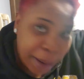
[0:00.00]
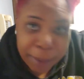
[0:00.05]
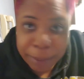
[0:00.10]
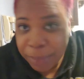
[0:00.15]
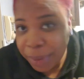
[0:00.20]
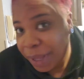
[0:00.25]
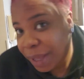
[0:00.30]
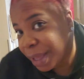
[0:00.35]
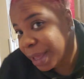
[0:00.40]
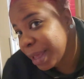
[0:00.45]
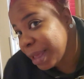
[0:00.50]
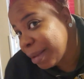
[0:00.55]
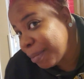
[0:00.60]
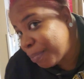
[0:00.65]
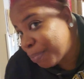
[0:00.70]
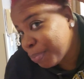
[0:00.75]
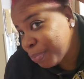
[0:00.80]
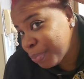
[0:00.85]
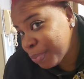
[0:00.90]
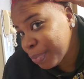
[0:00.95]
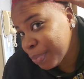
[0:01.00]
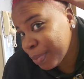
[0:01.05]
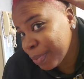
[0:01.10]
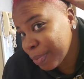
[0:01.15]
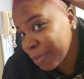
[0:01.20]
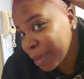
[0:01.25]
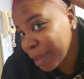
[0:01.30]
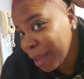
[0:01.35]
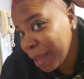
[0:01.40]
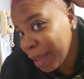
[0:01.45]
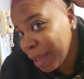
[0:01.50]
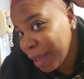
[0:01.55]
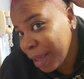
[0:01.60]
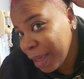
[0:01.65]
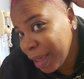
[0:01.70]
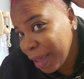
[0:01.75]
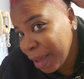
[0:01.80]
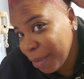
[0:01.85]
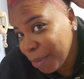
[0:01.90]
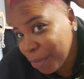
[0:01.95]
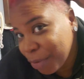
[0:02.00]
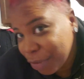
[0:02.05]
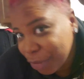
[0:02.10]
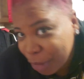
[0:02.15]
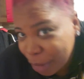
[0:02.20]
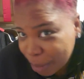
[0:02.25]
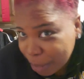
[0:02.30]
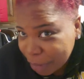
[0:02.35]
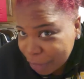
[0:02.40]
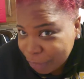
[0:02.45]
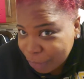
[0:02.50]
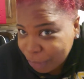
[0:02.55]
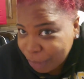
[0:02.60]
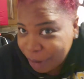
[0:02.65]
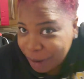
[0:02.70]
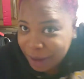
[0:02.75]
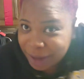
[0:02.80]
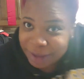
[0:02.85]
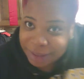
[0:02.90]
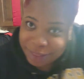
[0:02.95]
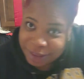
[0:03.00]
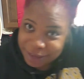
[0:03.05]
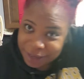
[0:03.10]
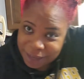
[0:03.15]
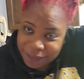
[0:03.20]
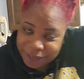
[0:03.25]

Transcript: But it was so much gray that I